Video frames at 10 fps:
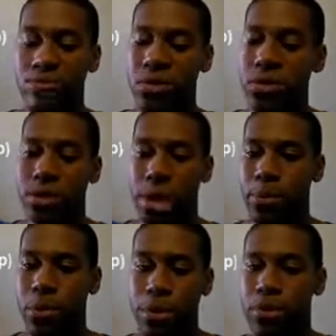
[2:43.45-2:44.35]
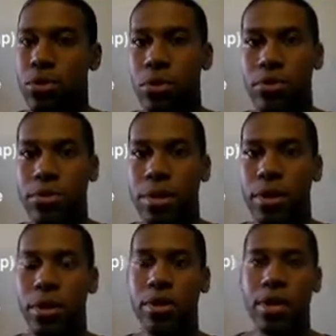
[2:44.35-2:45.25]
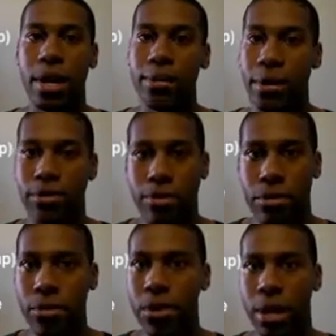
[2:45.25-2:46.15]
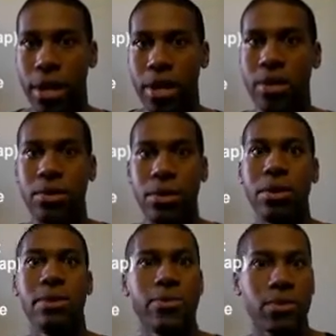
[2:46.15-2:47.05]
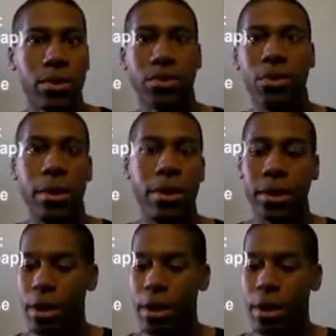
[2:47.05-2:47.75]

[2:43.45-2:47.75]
you know, slap 1 or 2 of them in there and you get about 4 or 8, or if you want 3,